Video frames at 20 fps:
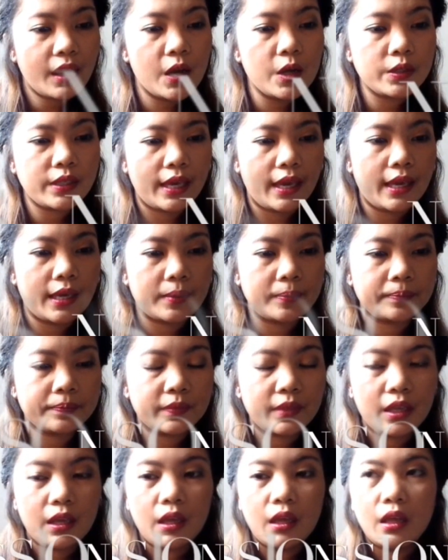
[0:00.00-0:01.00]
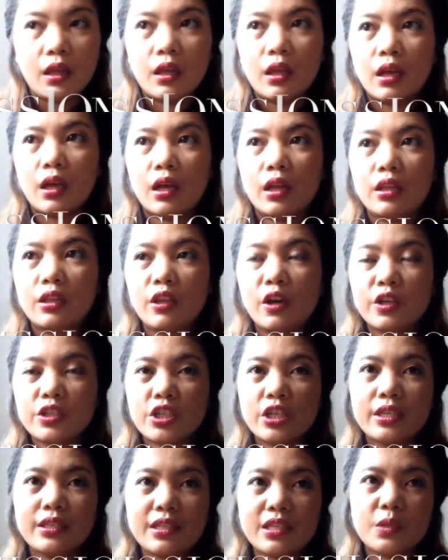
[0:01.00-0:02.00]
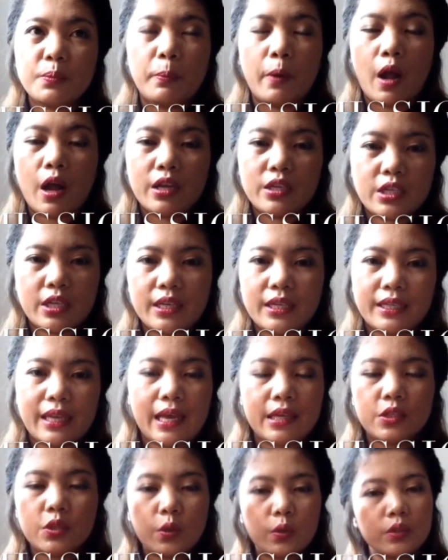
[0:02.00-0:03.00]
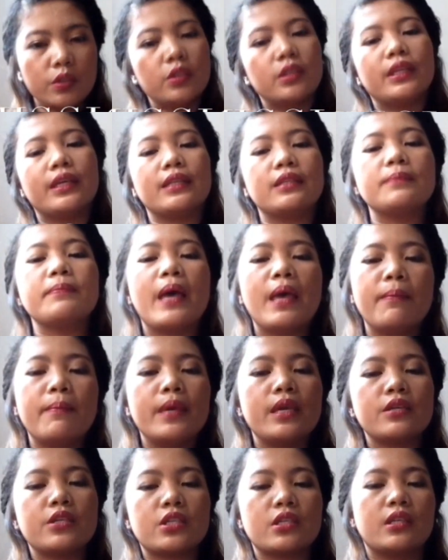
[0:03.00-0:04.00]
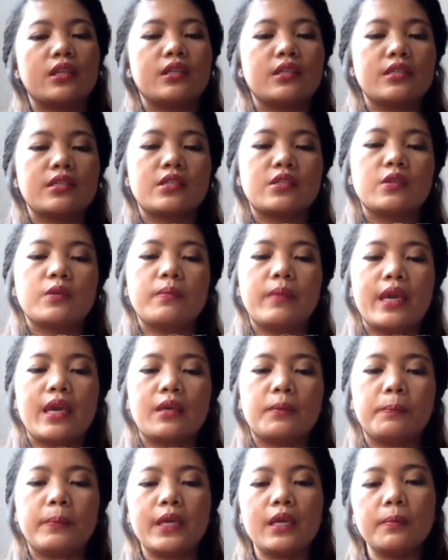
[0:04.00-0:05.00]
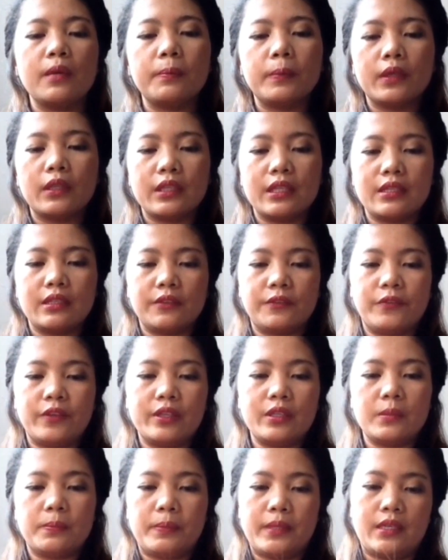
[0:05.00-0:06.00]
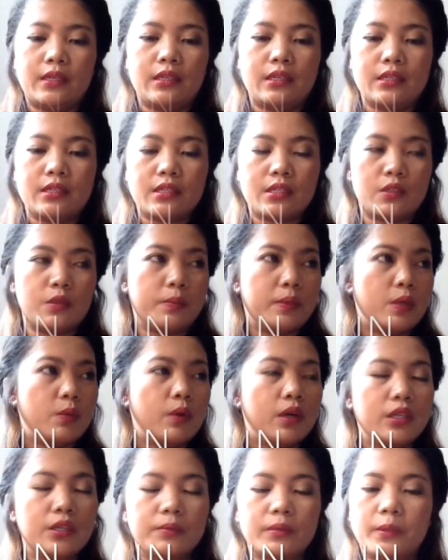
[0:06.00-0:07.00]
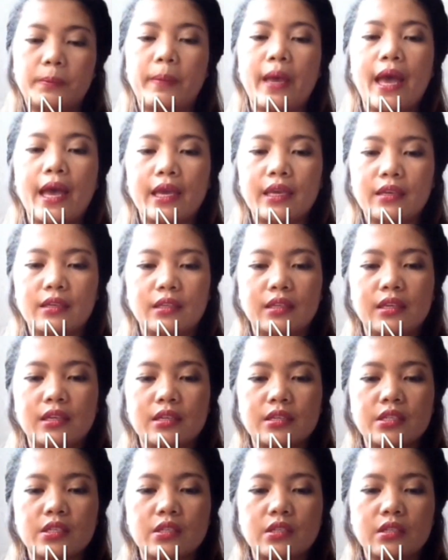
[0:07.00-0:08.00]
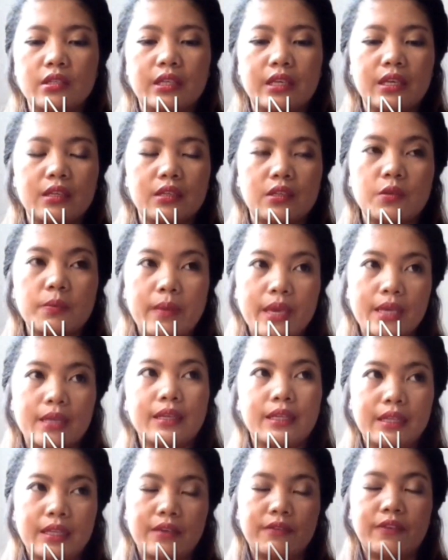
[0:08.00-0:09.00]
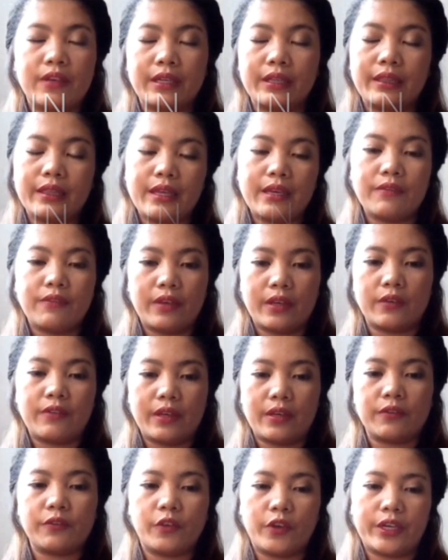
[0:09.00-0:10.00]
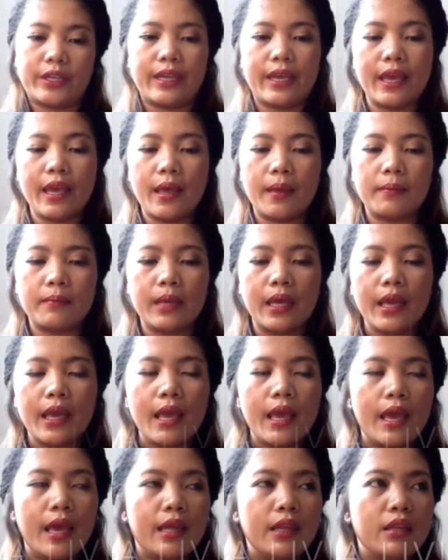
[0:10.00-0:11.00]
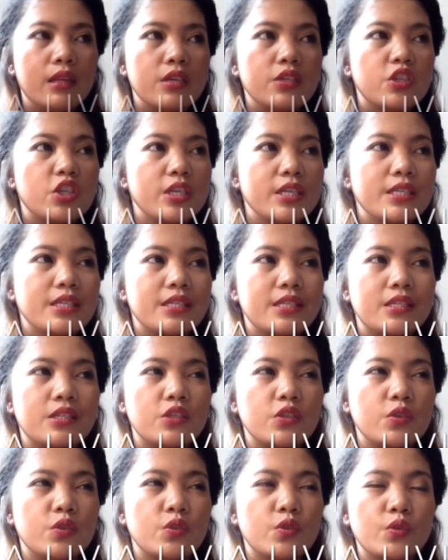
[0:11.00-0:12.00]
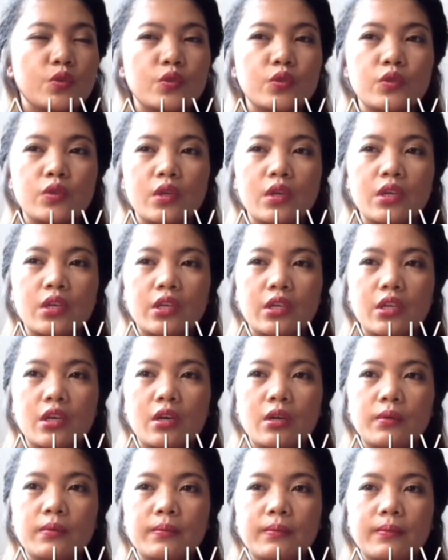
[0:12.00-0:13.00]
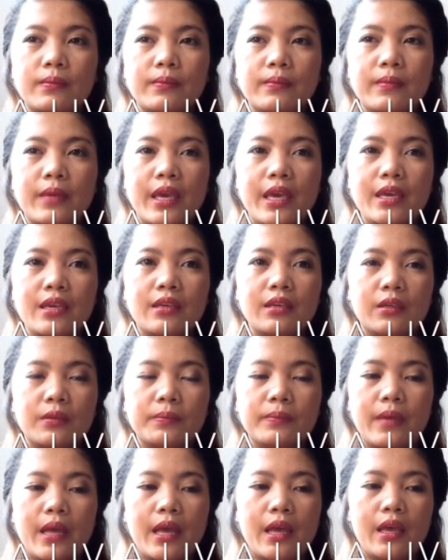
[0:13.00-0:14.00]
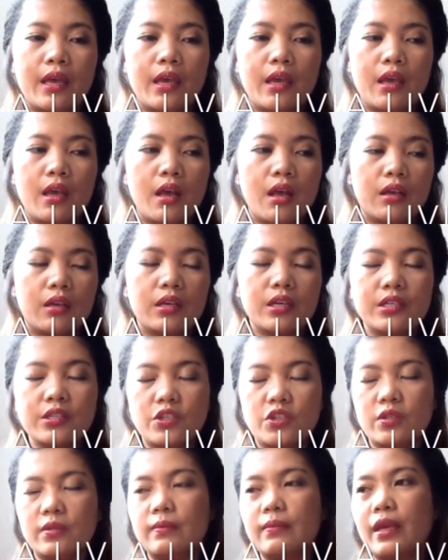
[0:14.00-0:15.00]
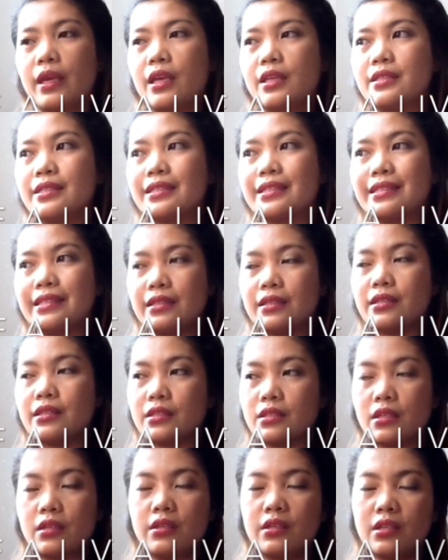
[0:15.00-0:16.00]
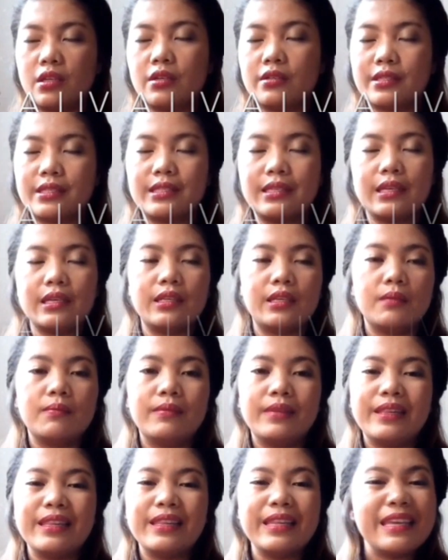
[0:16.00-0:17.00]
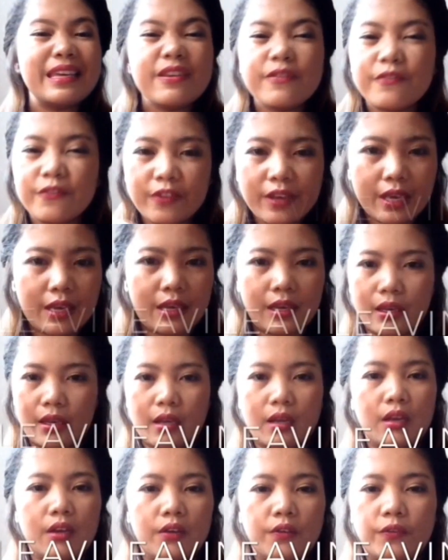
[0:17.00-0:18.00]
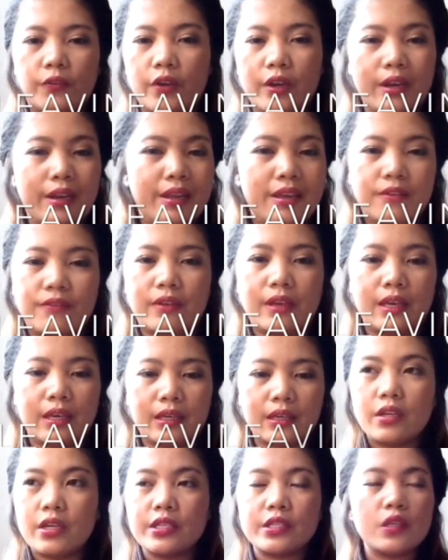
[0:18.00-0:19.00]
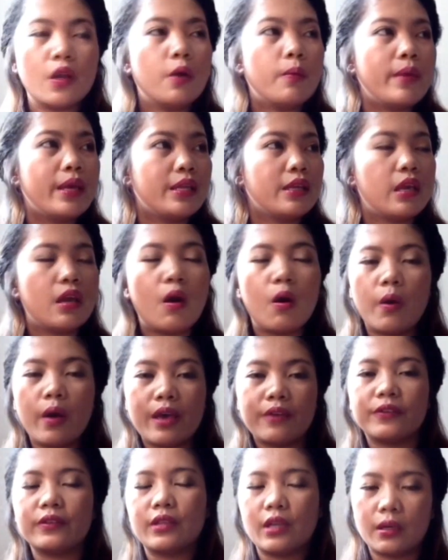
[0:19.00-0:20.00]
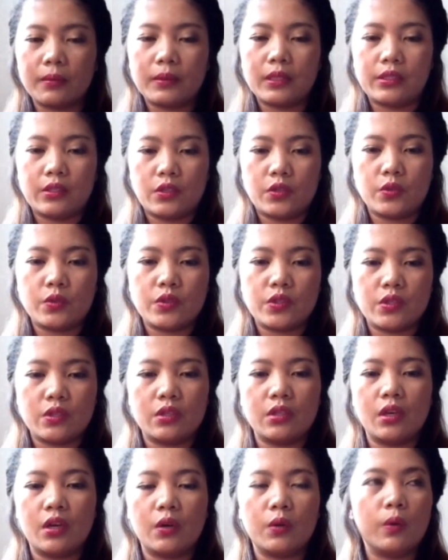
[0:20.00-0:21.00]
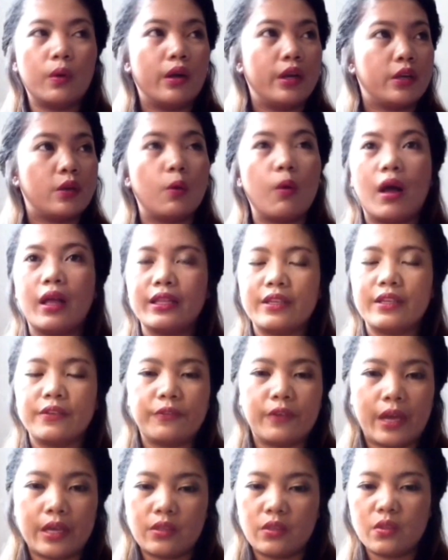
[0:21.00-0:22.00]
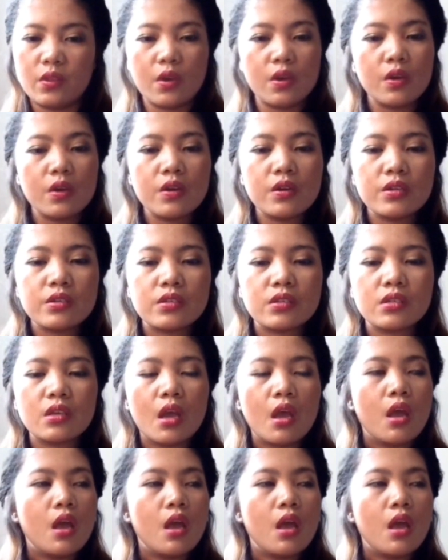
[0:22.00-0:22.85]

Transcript: Okay. Launching this project, I told you that my mission is to make people in the Philippines to be one of the pioneers, to make a living for them, and not just to make of my countrymen see them living for living. There's so many OFWs who are qualified nurse,